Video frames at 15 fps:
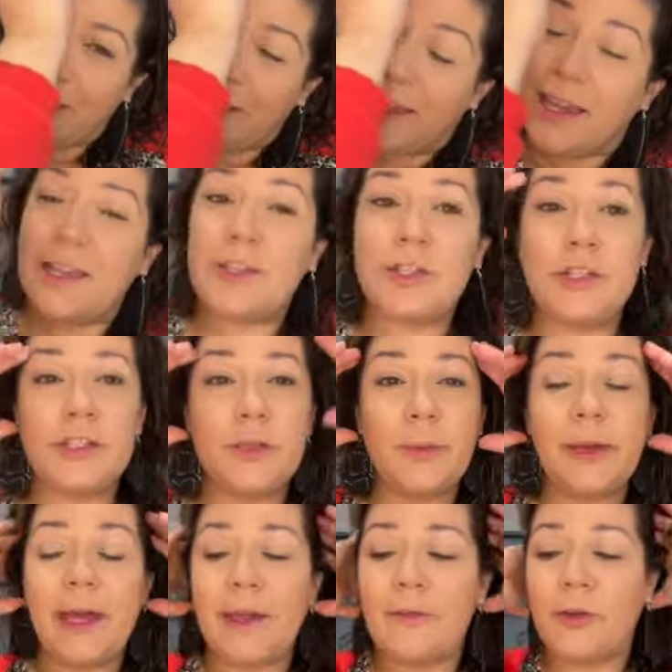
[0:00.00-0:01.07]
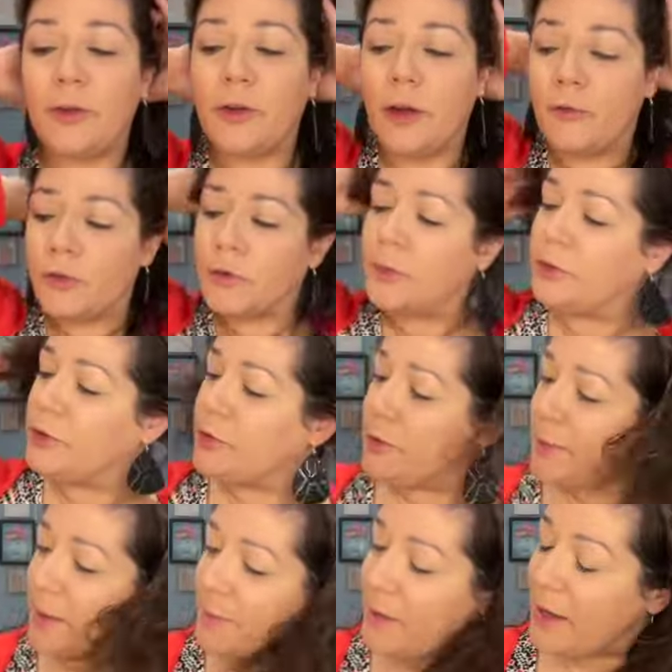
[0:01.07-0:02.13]
It's just the way I feel comfortable doing
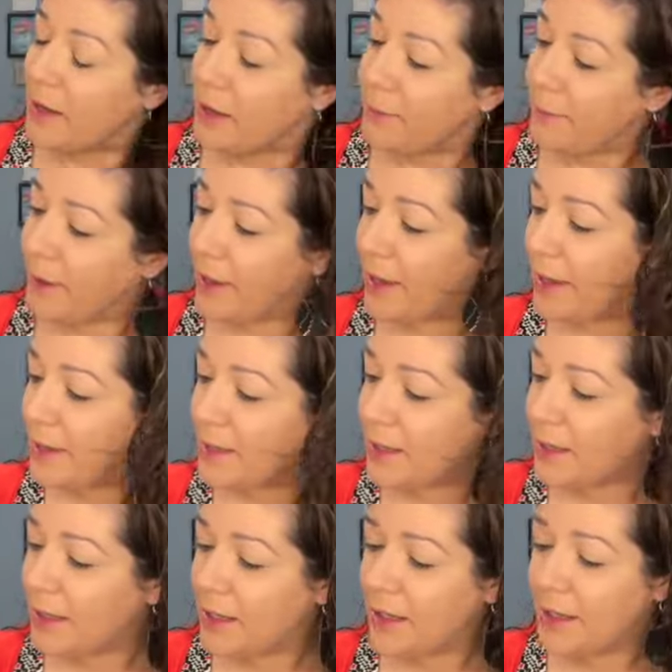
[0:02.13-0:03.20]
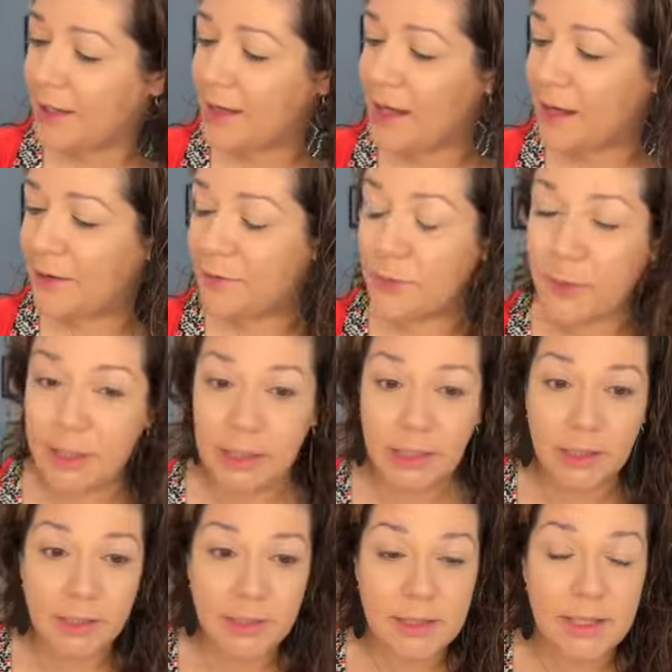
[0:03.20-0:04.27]
my makeup, and not everybody
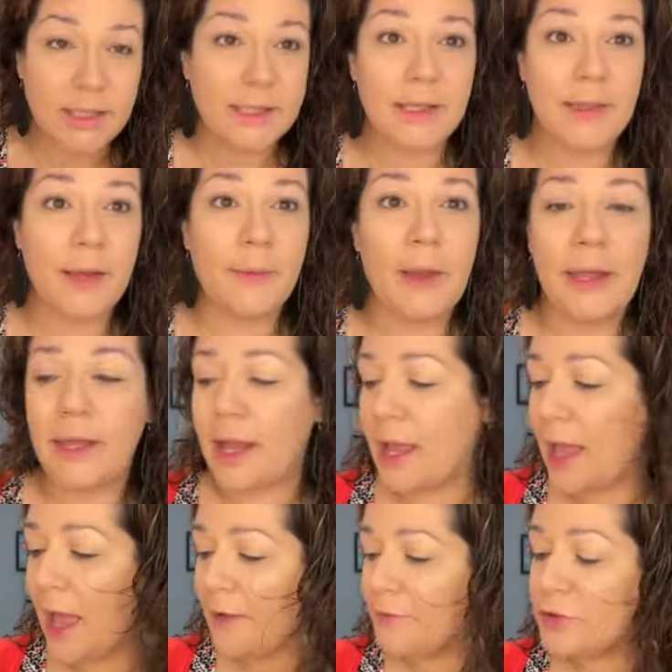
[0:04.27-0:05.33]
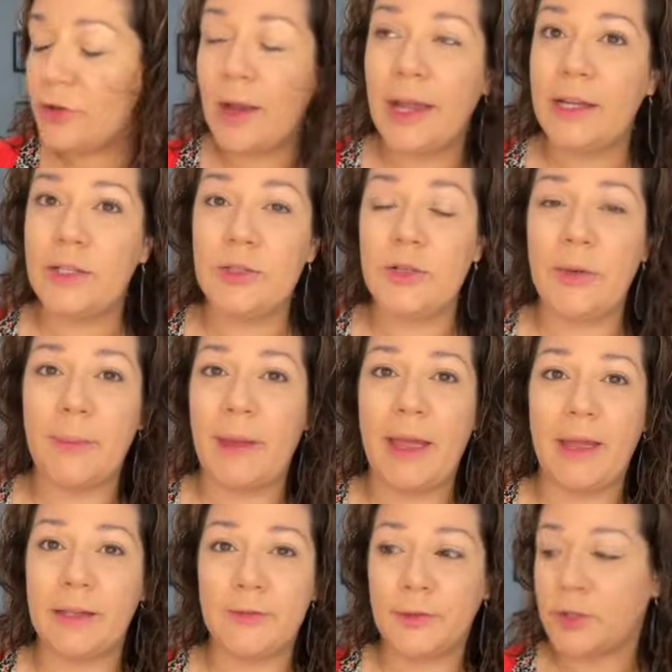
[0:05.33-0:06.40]
does it that way. I've tried doing my
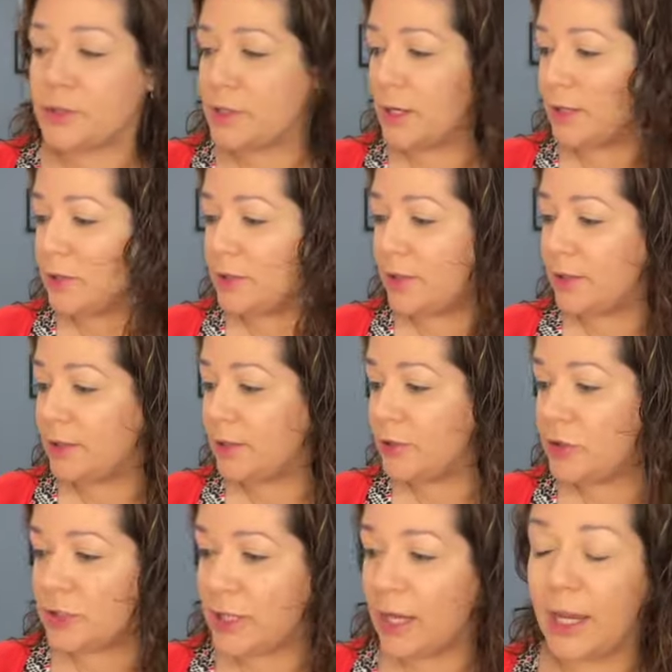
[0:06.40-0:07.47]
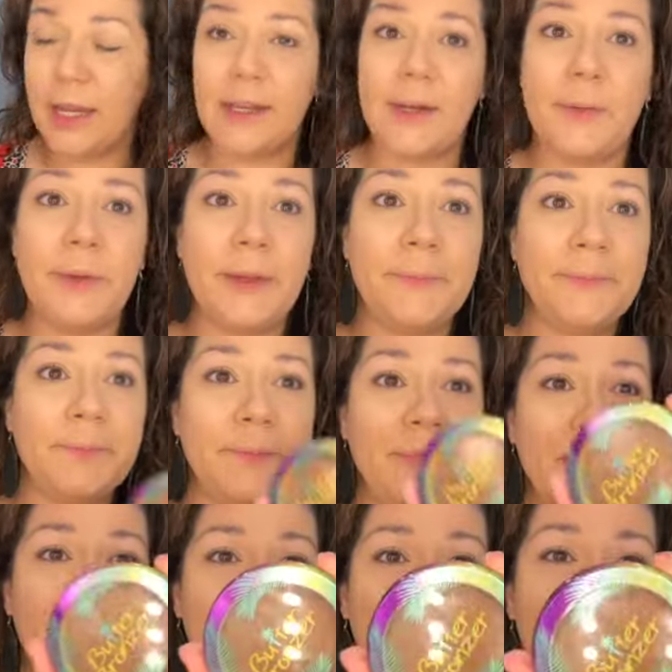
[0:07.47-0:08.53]
eyes first, and I just can't get down with it.
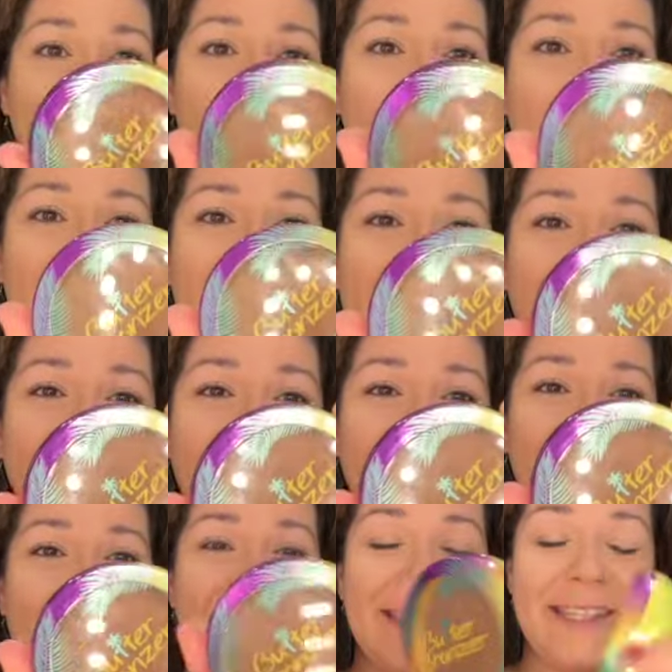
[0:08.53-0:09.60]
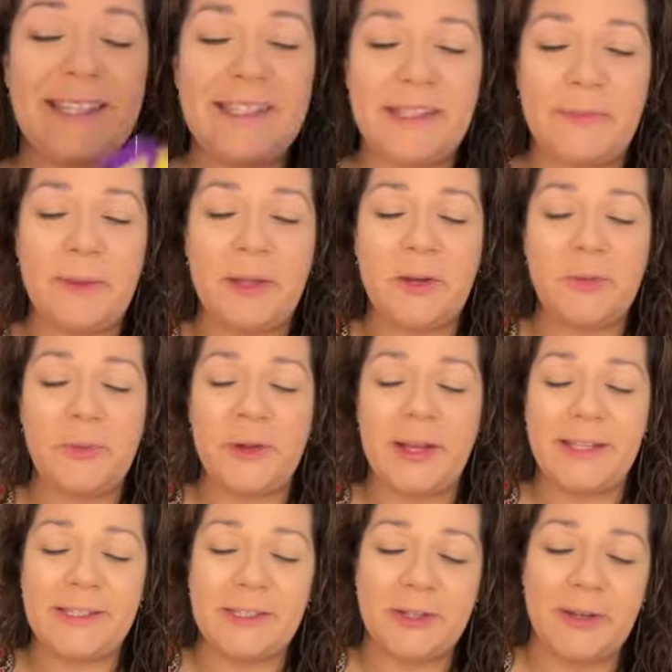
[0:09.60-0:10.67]
Anyway, so this is the Butter
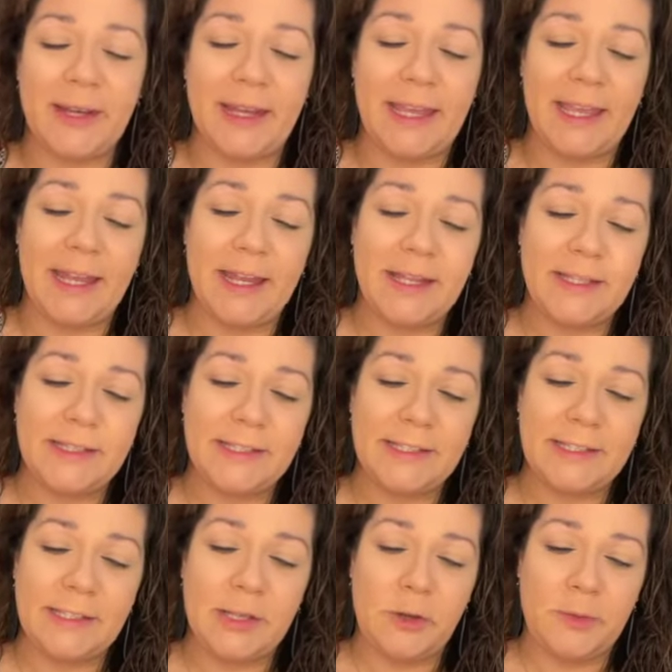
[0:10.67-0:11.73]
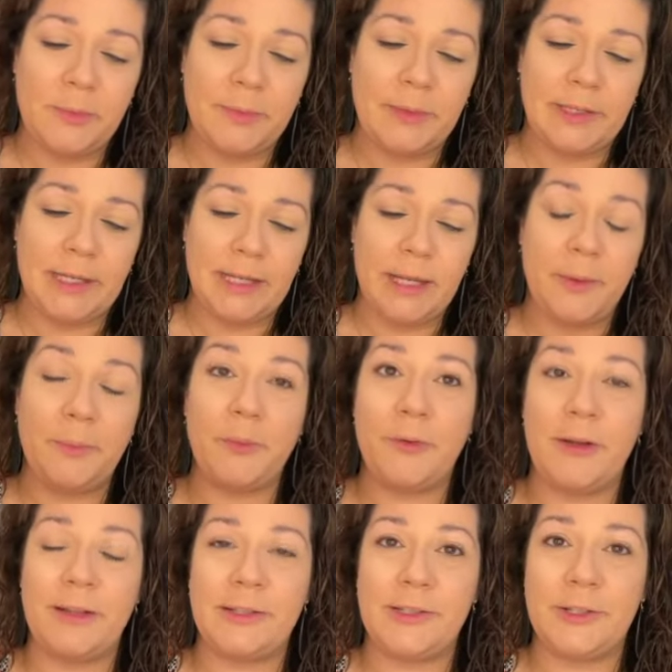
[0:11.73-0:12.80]
Bronzer in Sculpting
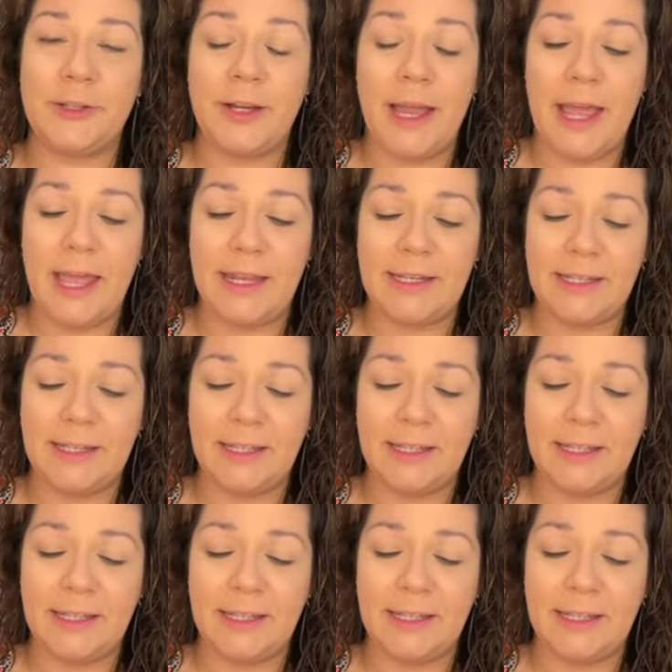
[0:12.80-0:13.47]
Bronzer, and